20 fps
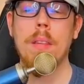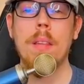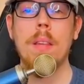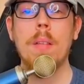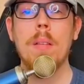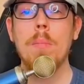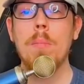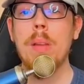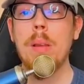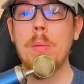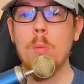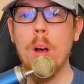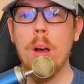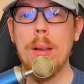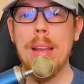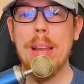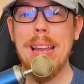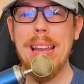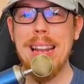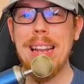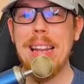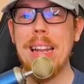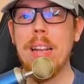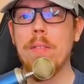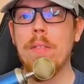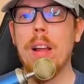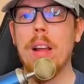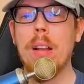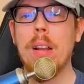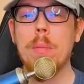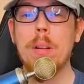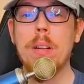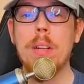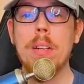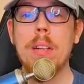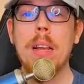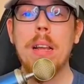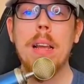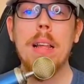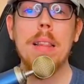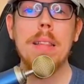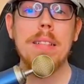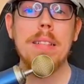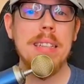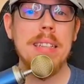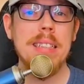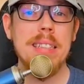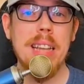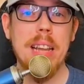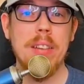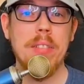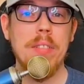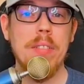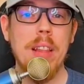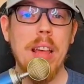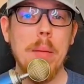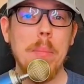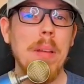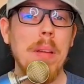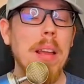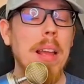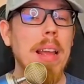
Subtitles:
Meanwhile, indie development, success for them